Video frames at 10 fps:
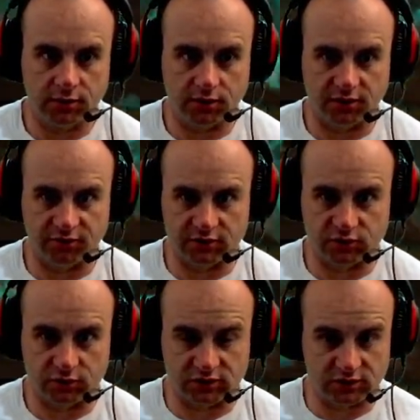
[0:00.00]
if this
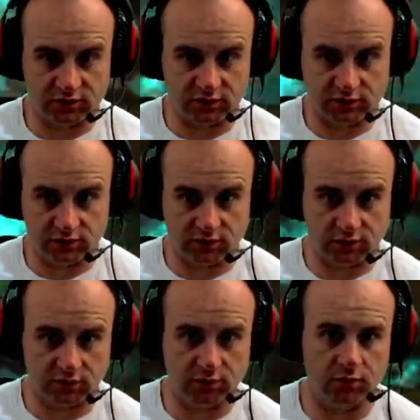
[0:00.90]
was just,
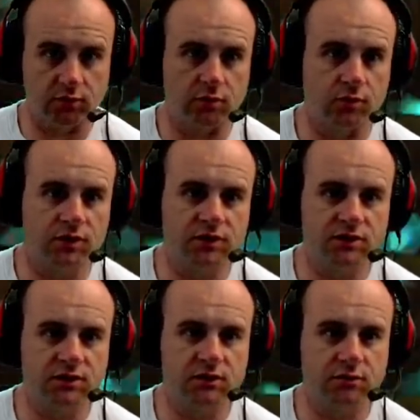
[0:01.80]
oh,
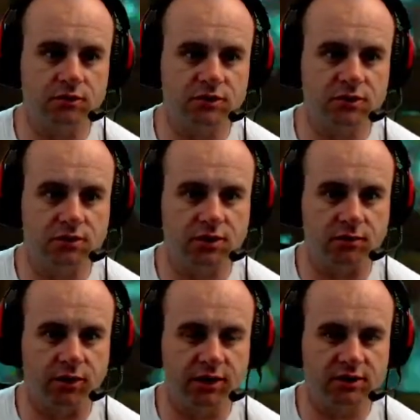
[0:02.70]
what's going on?
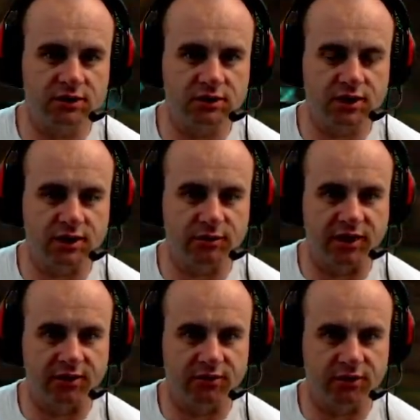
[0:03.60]
Why does this guy
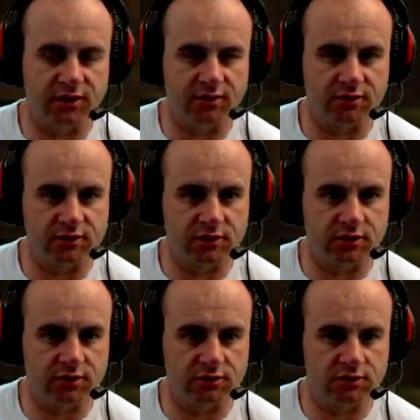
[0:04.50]
pathing down the
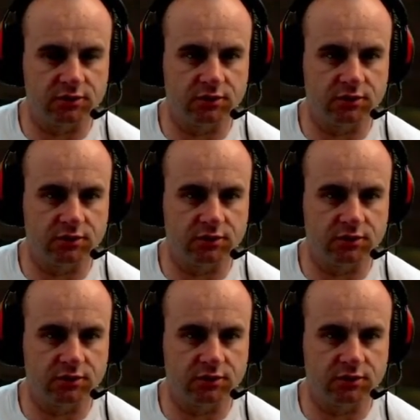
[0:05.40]
stairs?